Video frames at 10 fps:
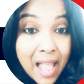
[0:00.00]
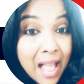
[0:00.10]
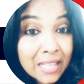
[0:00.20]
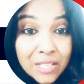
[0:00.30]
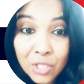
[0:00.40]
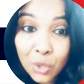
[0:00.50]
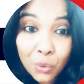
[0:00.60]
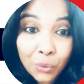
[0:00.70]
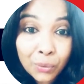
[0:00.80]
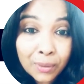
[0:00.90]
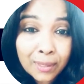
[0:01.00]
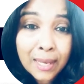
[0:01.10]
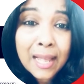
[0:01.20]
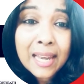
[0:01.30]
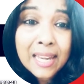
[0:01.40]
And so
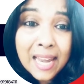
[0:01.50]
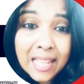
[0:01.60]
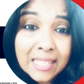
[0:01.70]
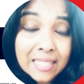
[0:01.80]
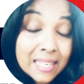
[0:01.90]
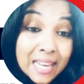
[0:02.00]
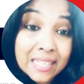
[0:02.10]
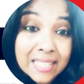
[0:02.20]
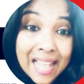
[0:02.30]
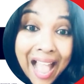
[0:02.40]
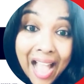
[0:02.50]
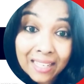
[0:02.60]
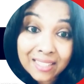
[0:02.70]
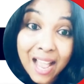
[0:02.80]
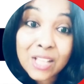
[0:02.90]
let's, let's
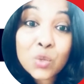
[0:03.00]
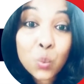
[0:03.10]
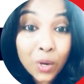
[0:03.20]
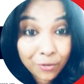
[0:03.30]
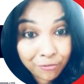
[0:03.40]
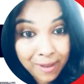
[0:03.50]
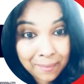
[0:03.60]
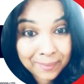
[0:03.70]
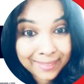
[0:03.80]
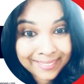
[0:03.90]
act as one family.